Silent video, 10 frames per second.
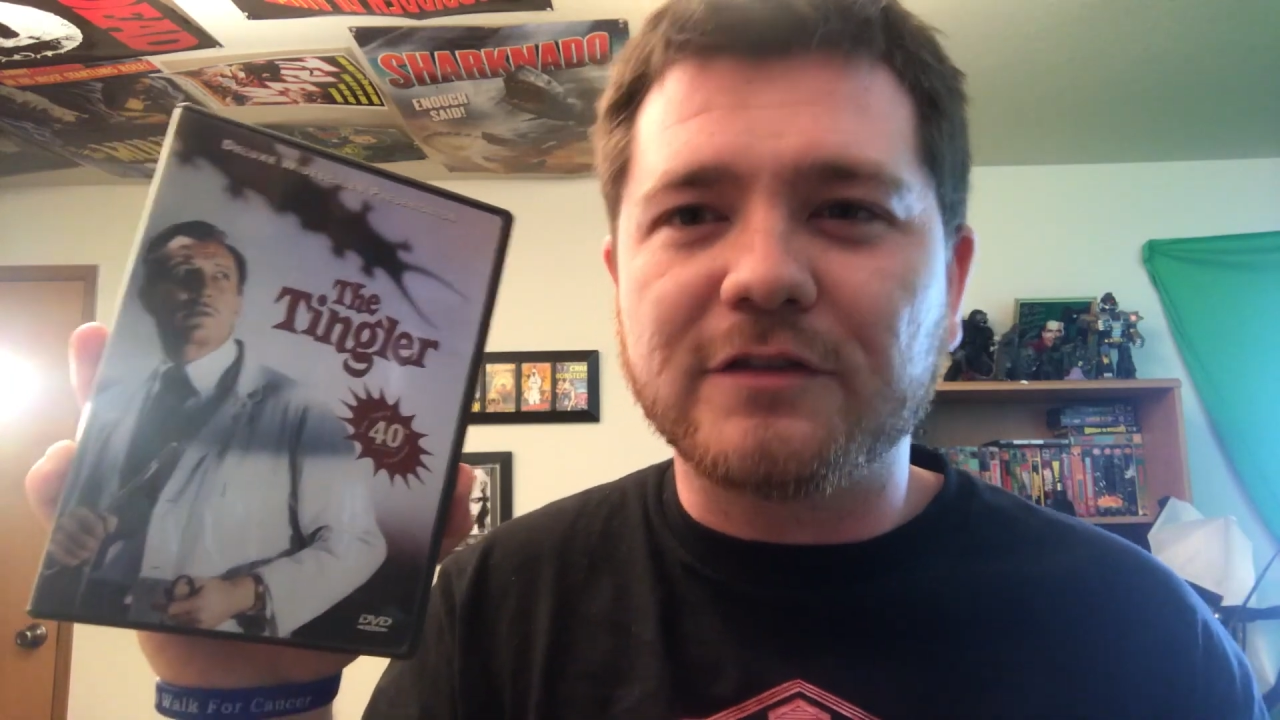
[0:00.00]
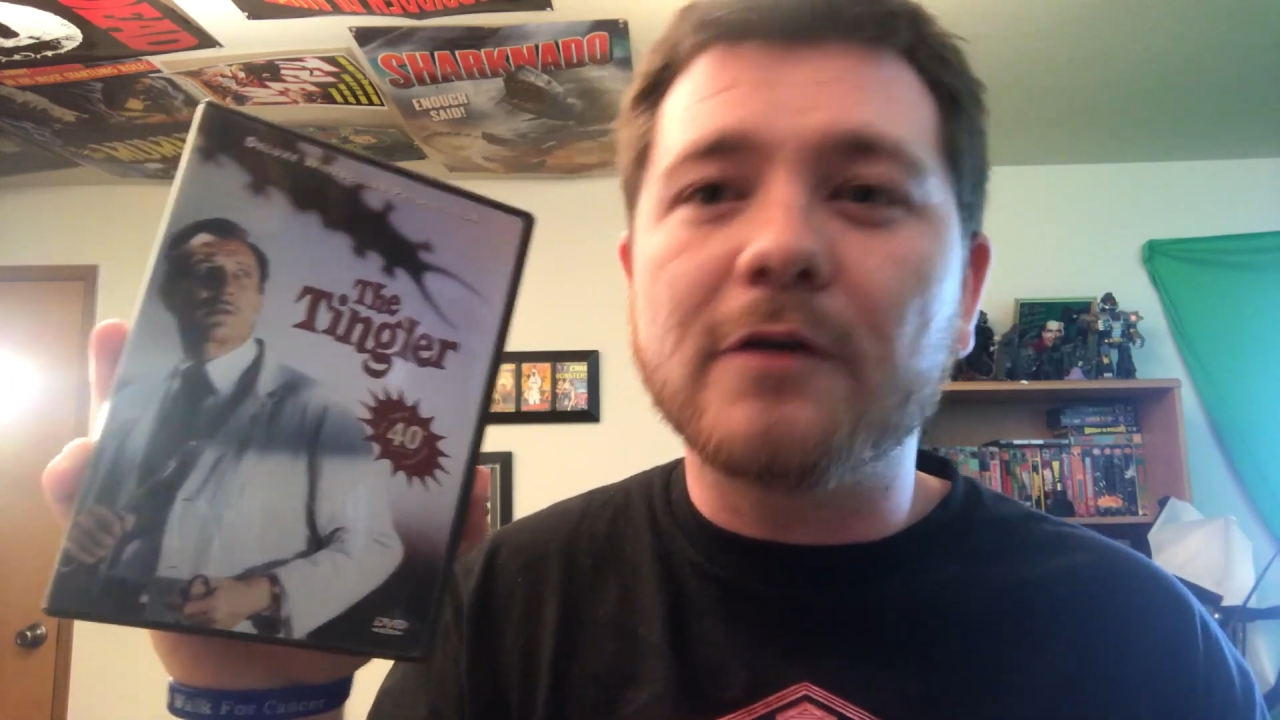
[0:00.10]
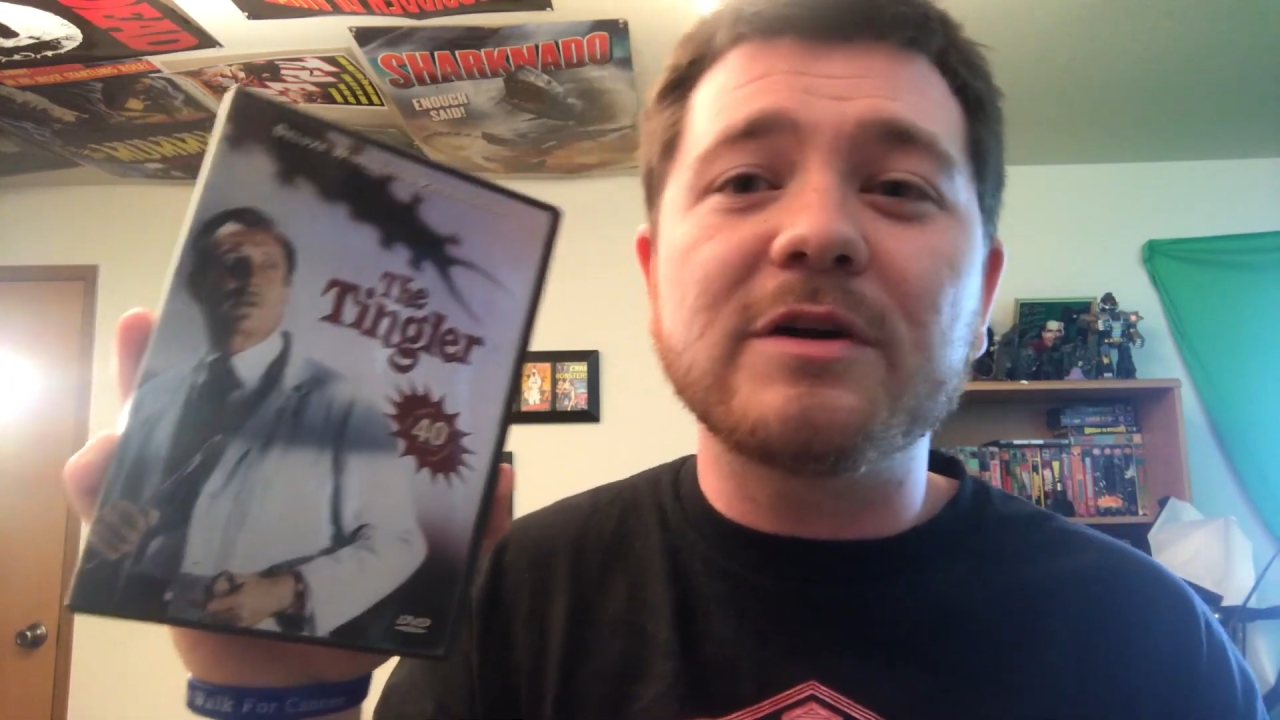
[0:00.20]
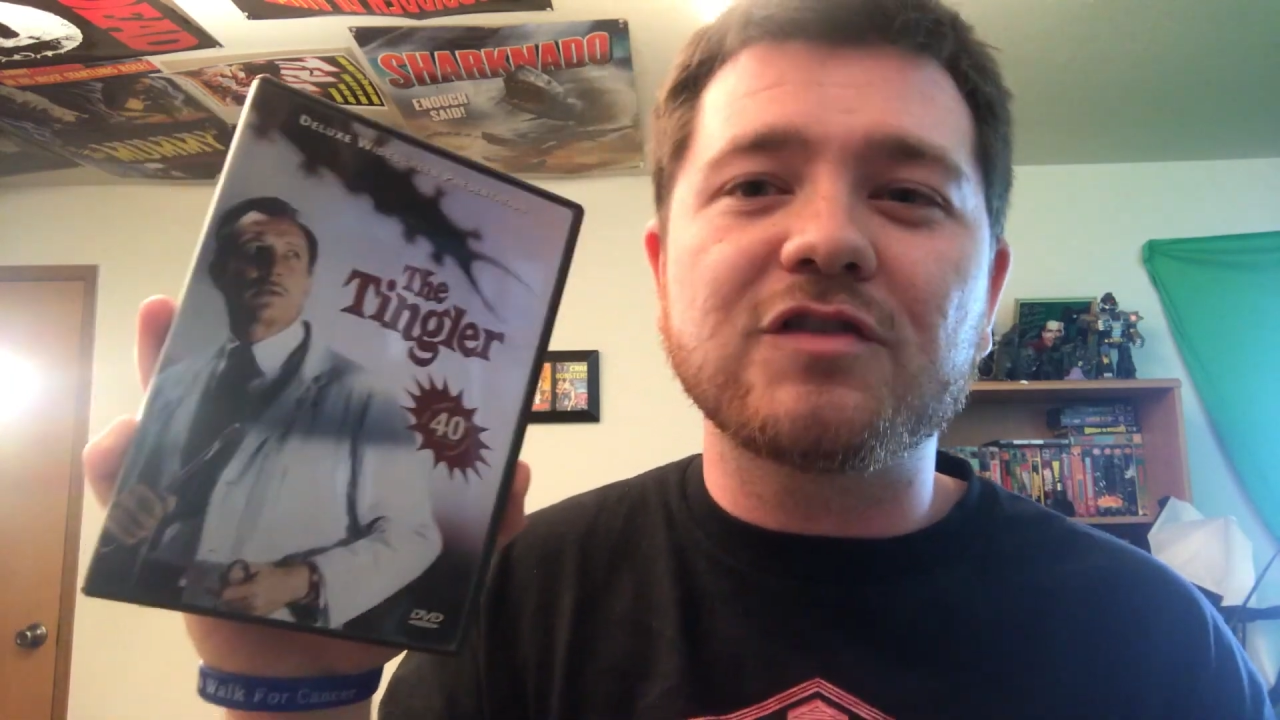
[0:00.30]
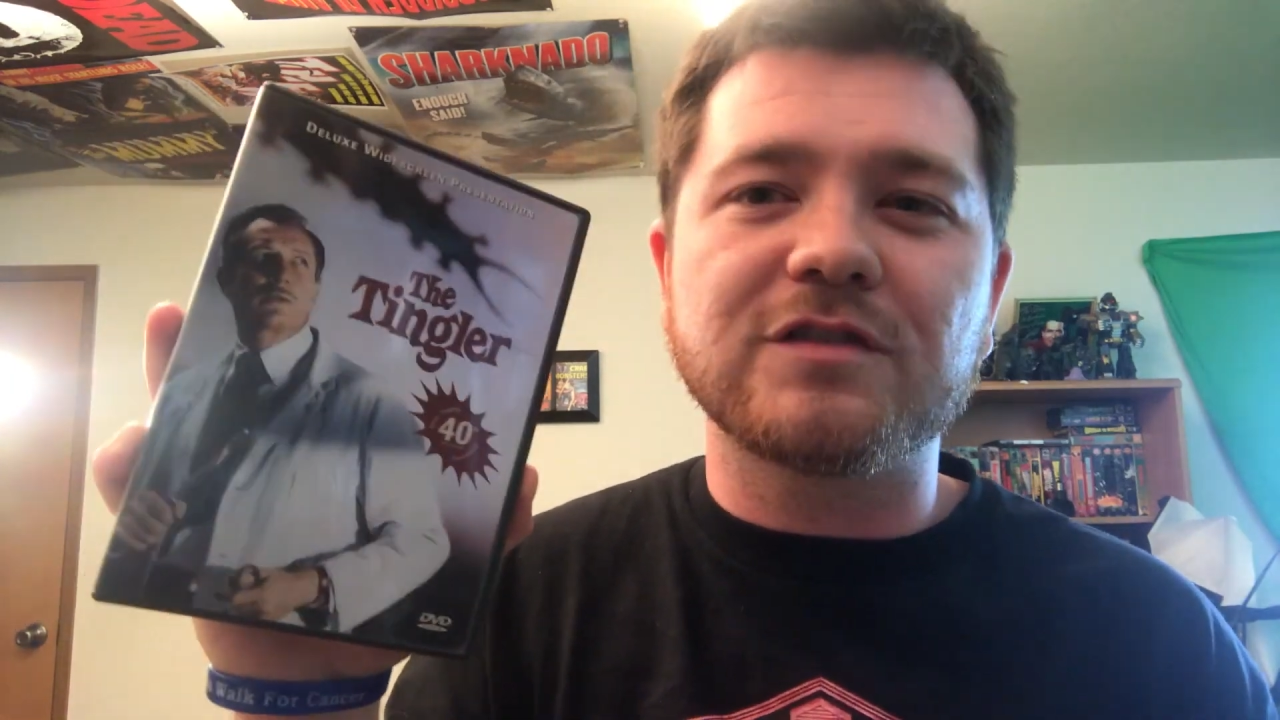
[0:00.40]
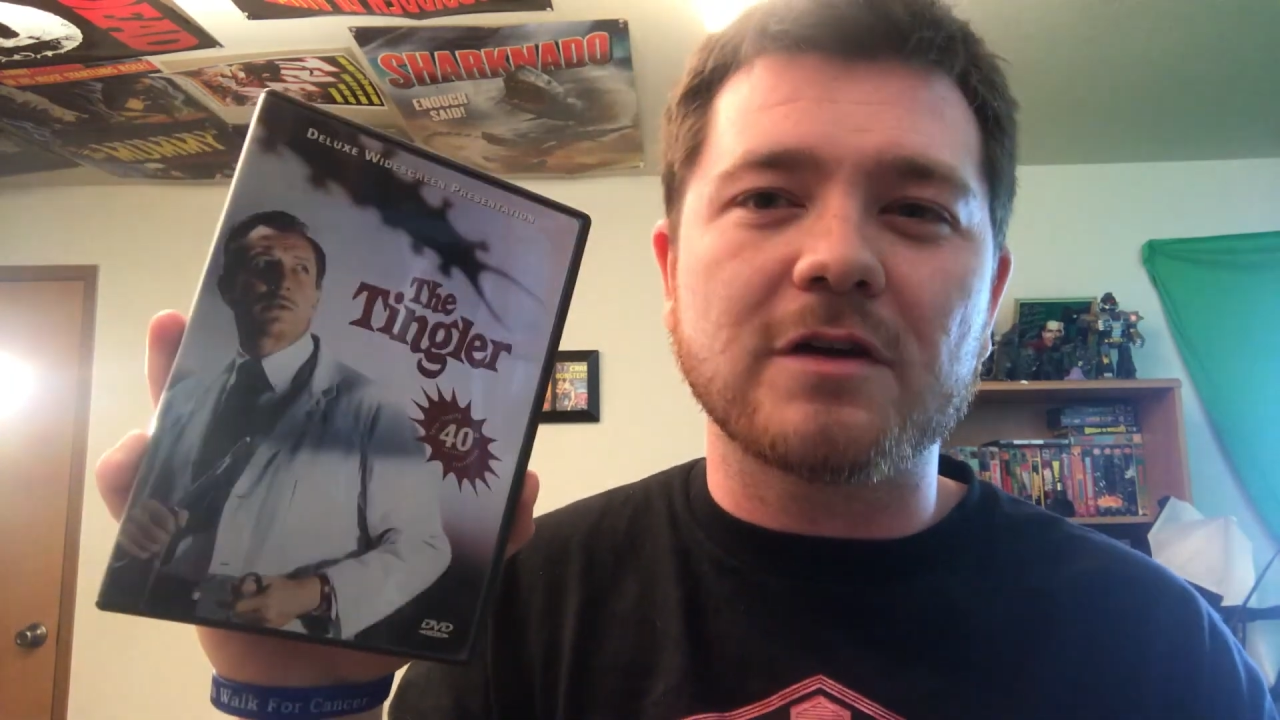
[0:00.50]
So much